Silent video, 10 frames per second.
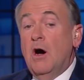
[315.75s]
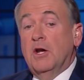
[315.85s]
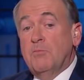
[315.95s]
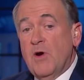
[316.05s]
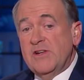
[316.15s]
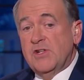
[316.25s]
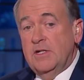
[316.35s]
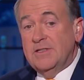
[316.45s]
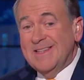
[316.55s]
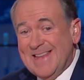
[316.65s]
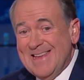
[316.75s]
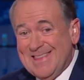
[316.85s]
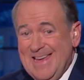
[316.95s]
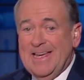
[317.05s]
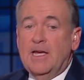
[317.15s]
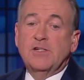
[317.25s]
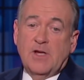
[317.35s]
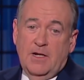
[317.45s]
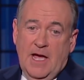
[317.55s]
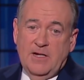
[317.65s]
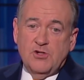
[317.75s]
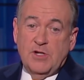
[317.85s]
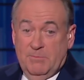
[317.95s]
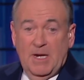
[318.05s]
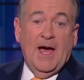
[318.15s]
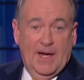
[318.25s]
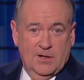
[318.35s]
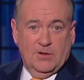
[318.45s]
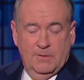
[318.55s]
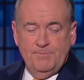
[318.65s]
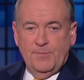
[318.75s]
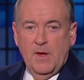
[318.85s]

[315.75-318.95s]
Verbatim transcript: on a president that they think is unhinged and maniacal.